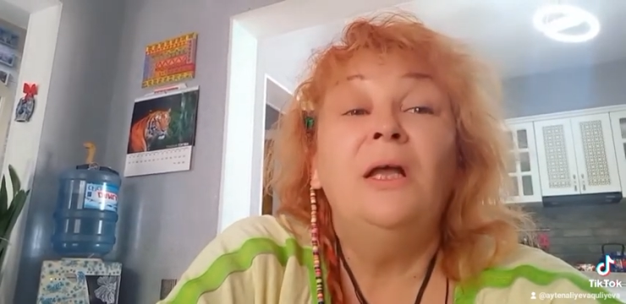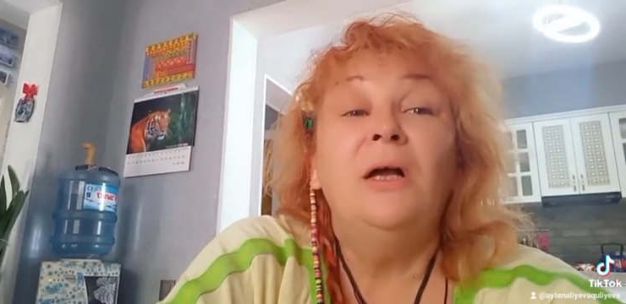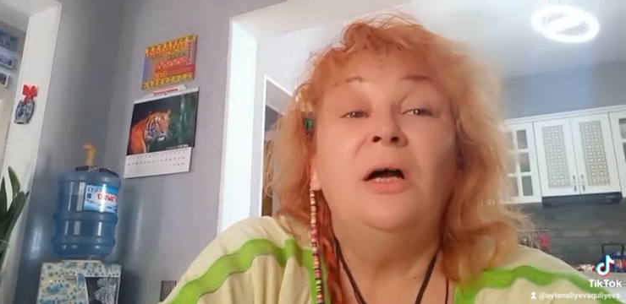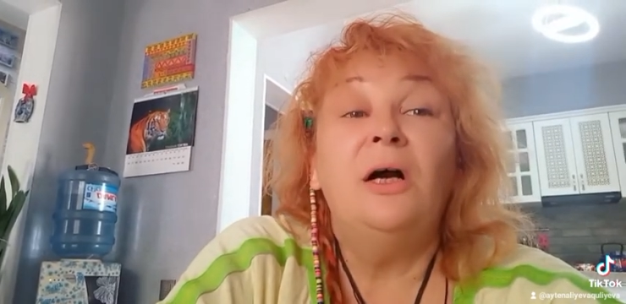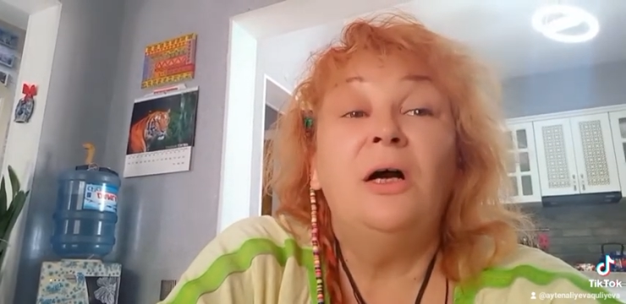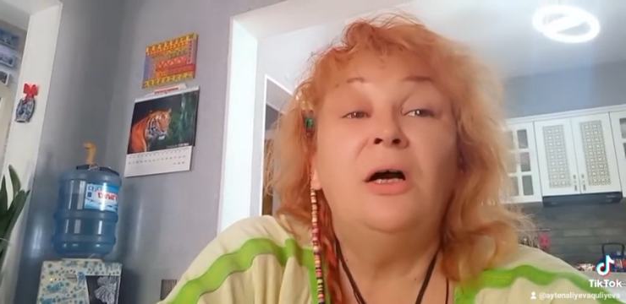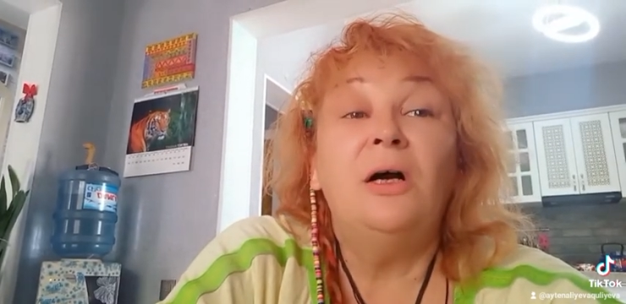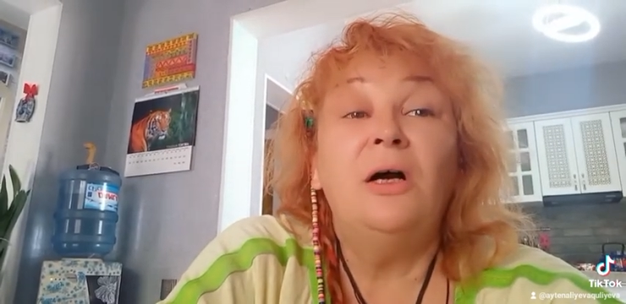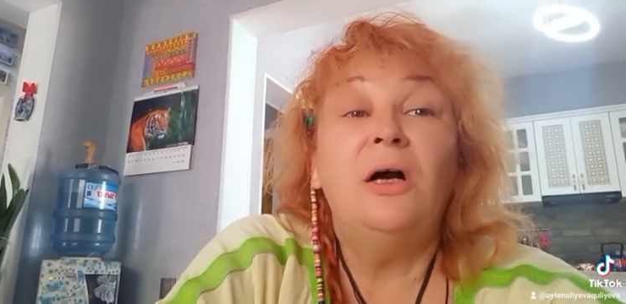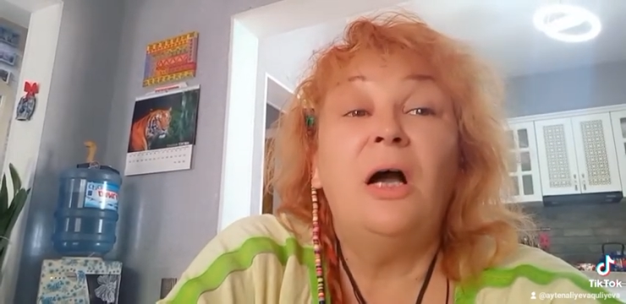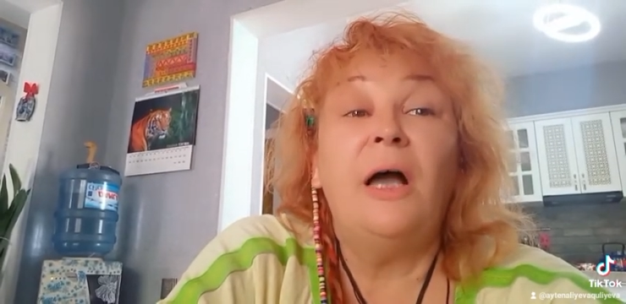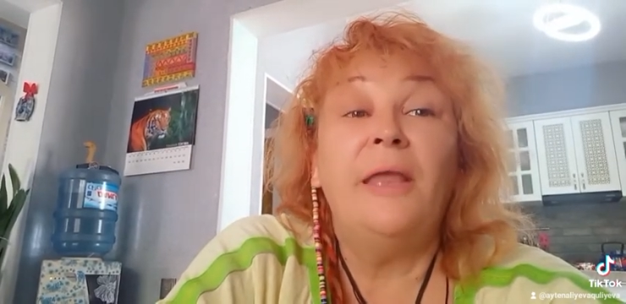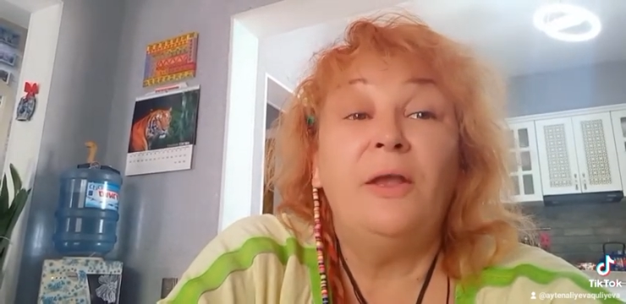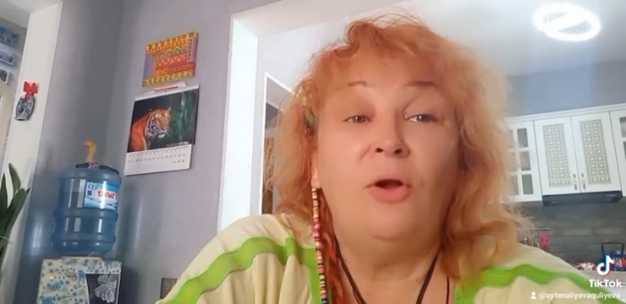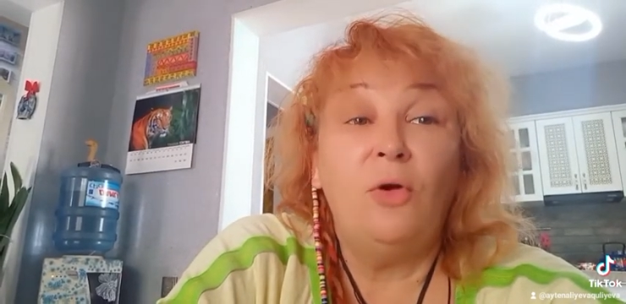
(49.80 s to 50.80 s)

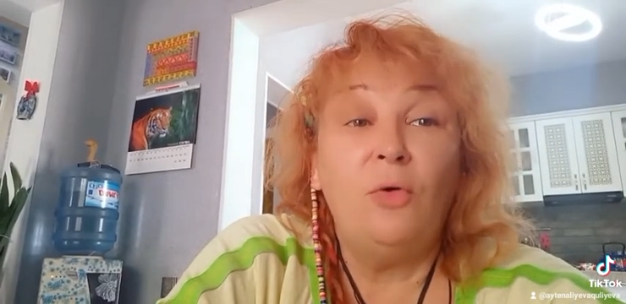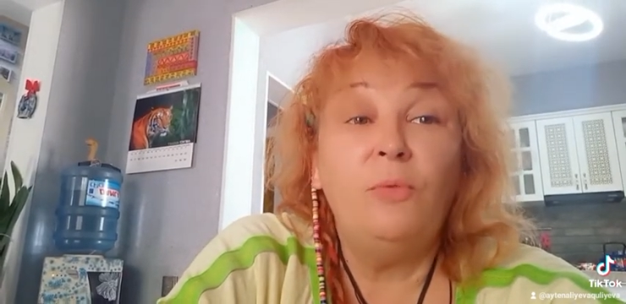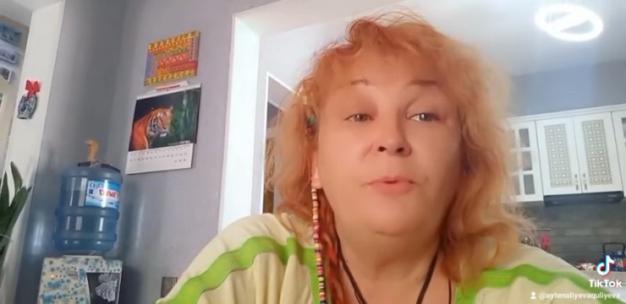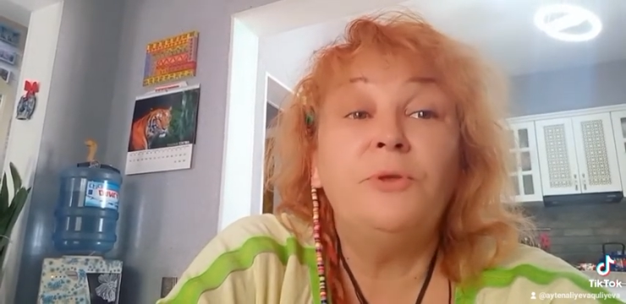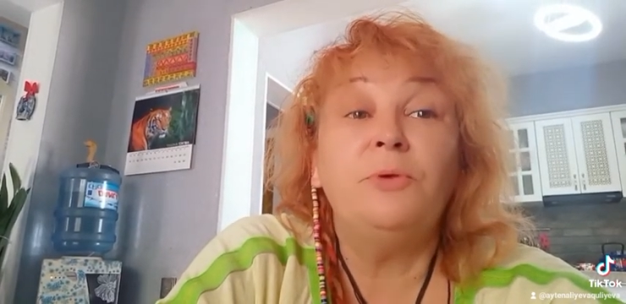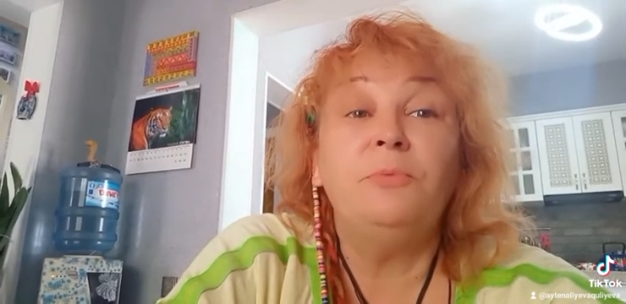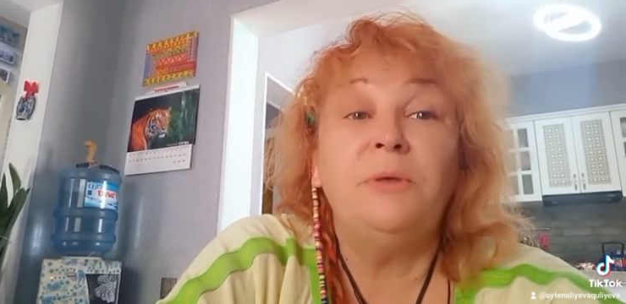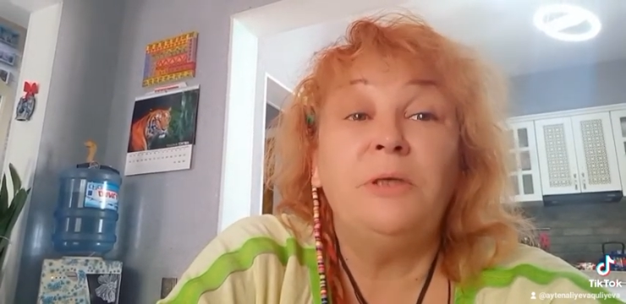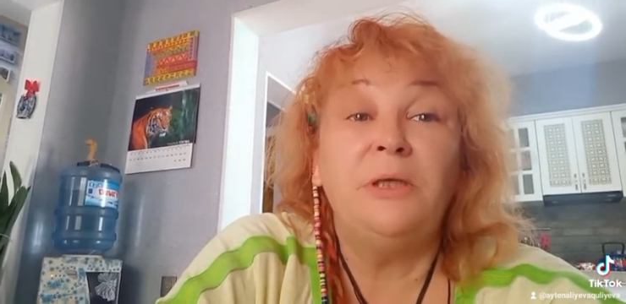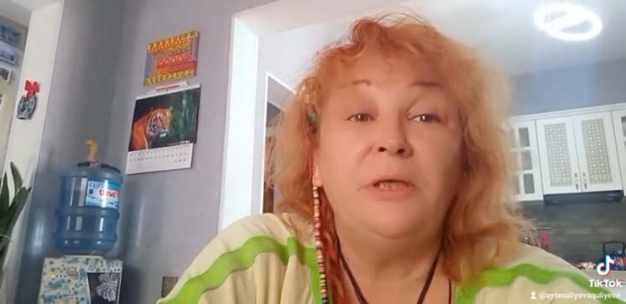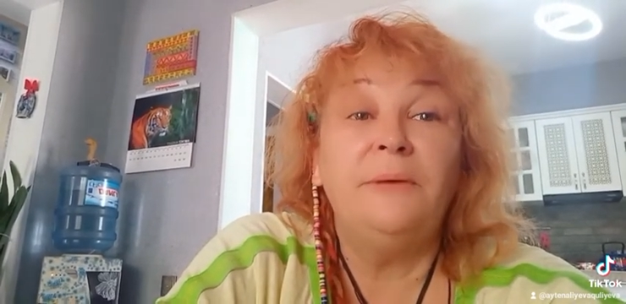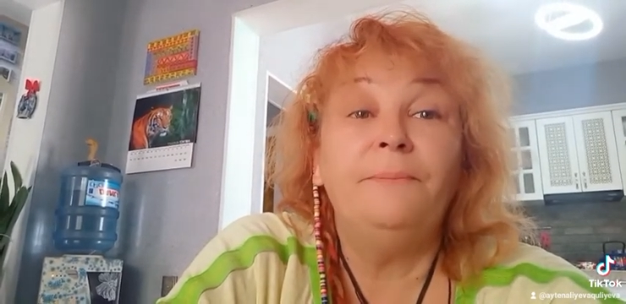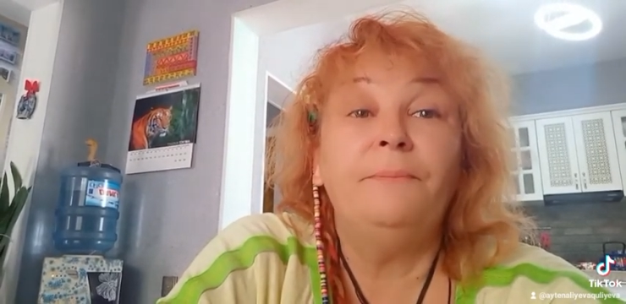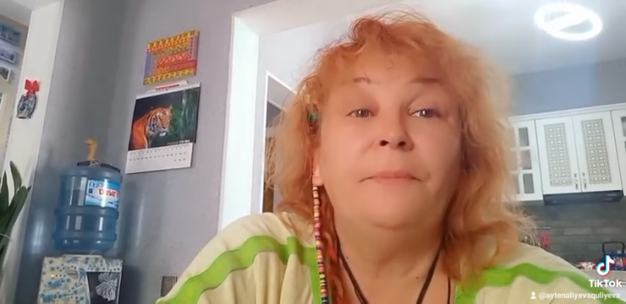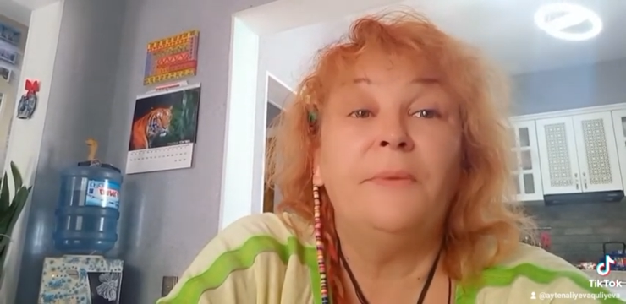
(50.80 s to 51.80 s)
I hope to
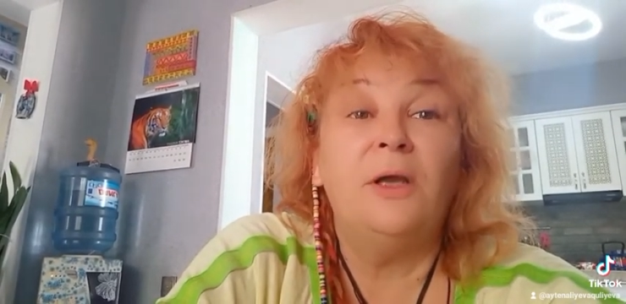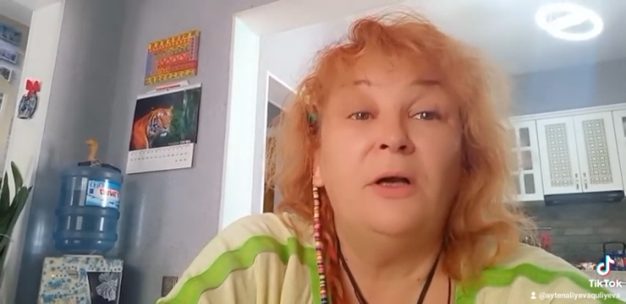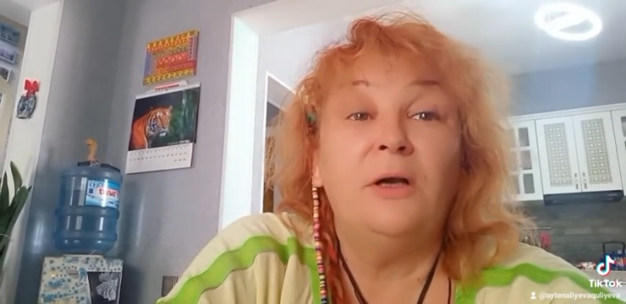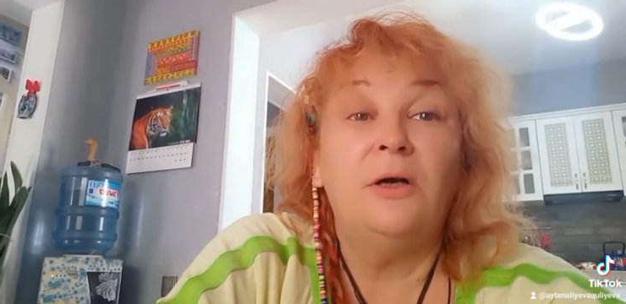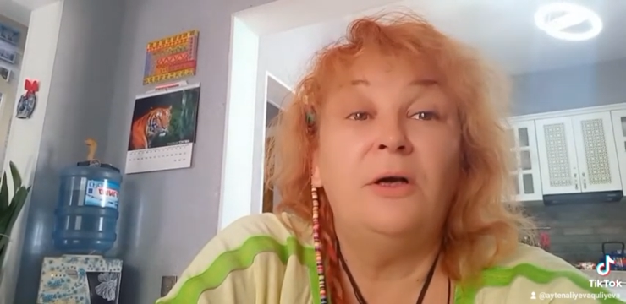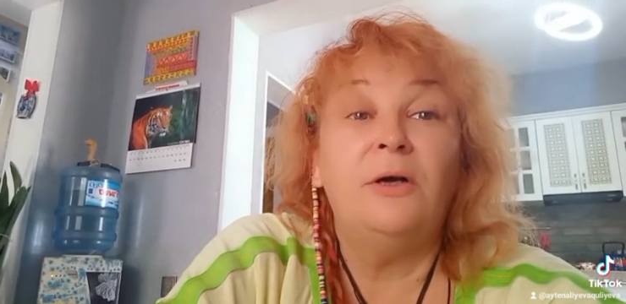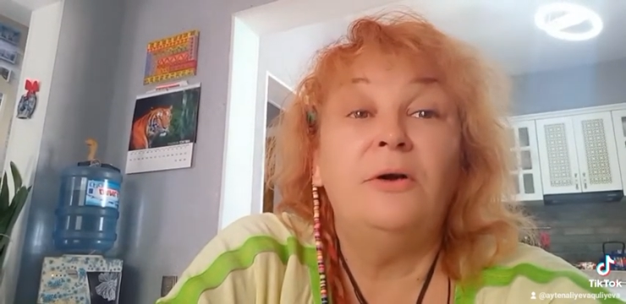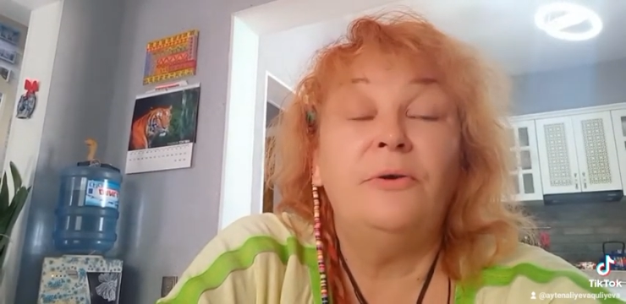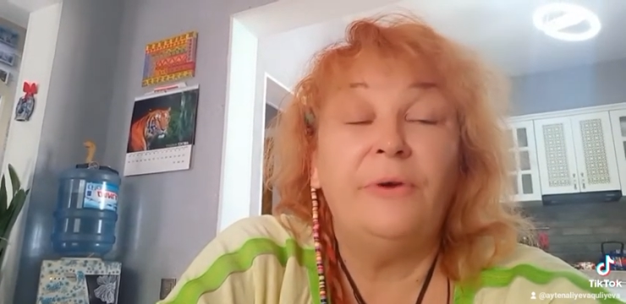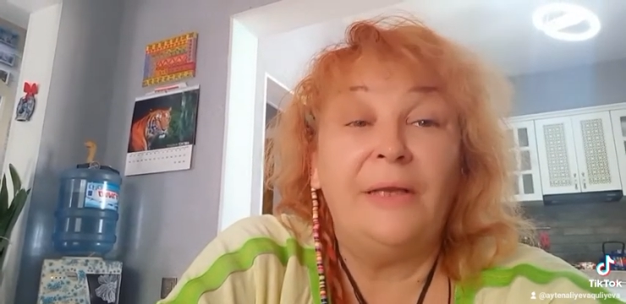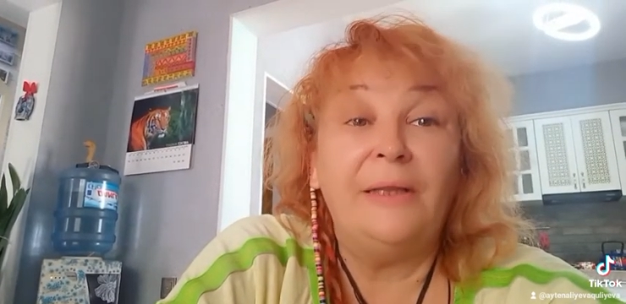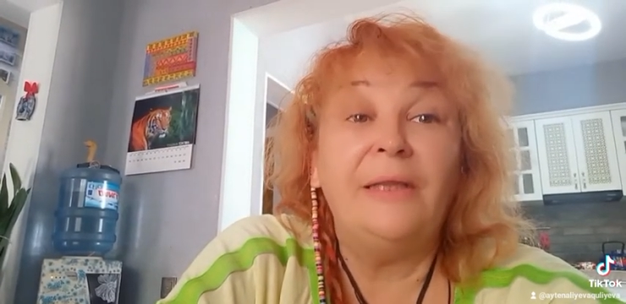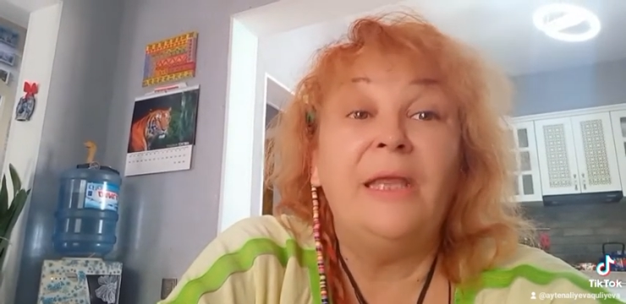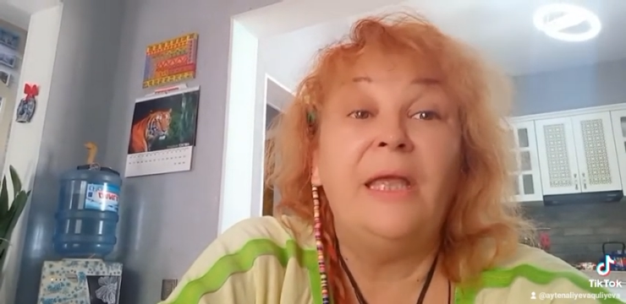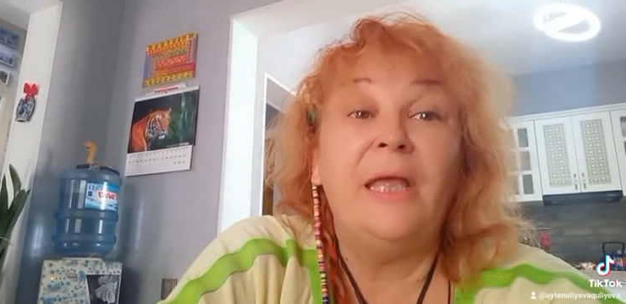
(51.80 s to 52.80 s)
be
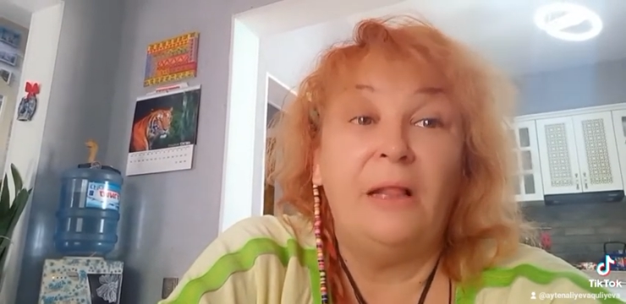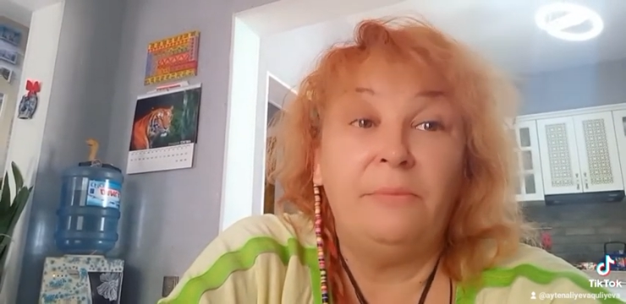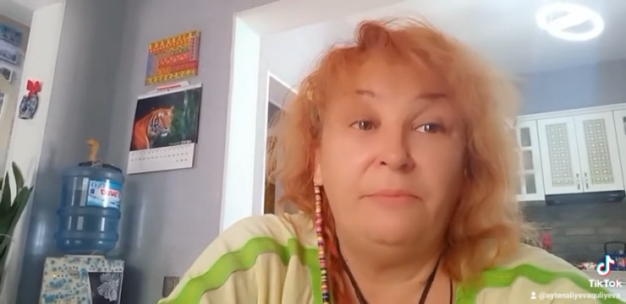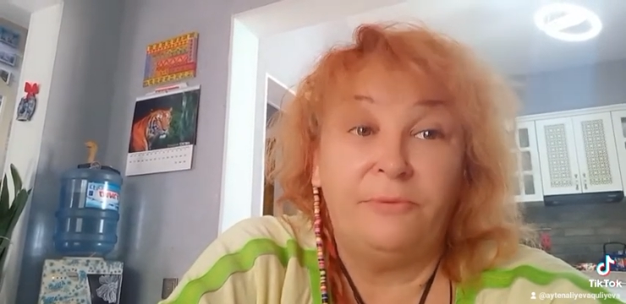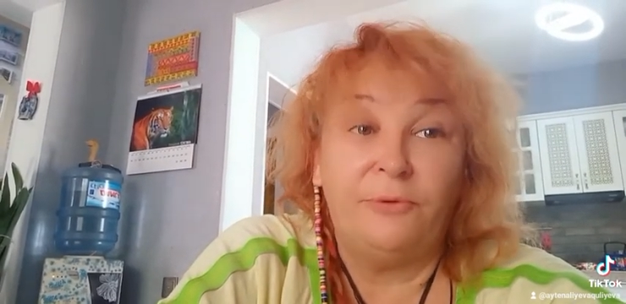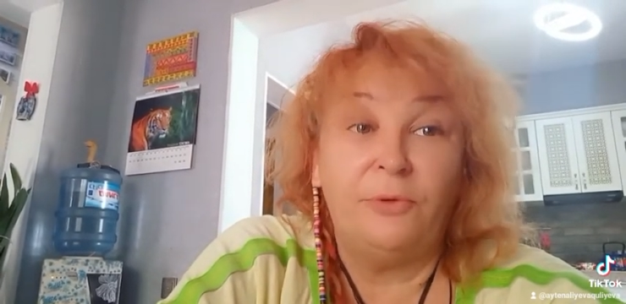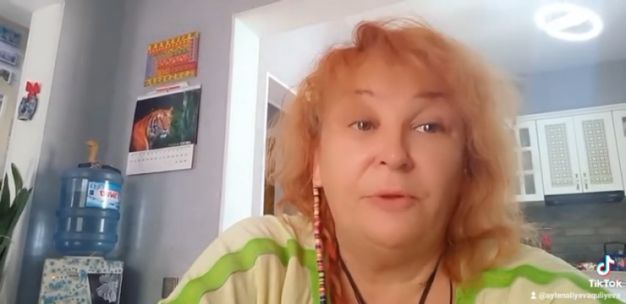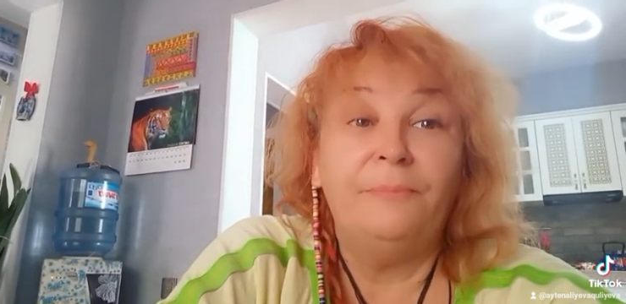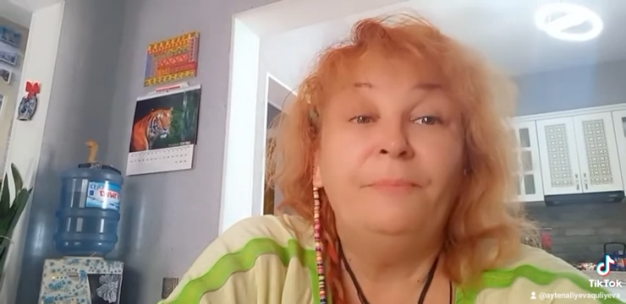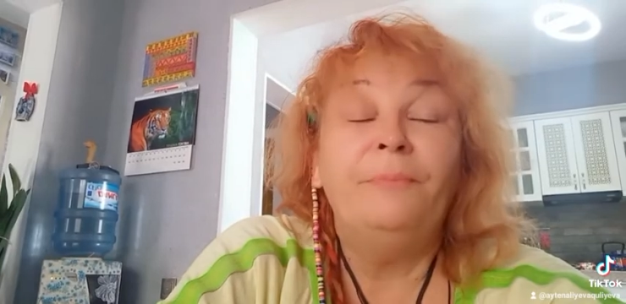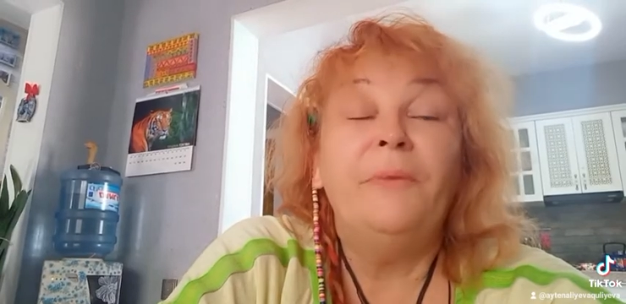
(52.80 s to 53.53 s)
really helpful